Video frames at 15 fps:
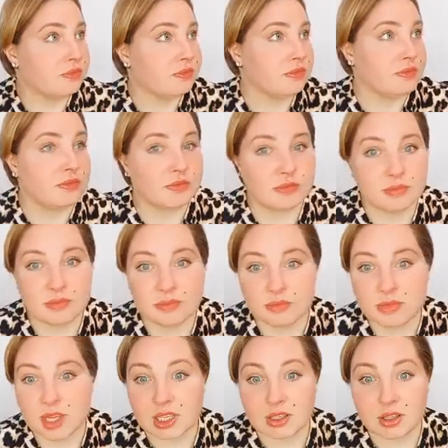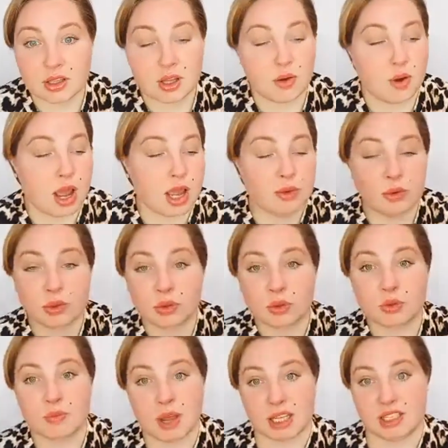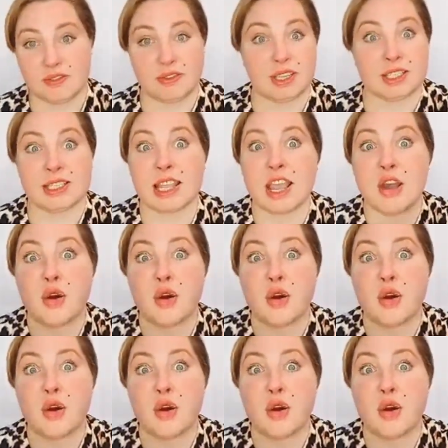I don't know, I want to manifest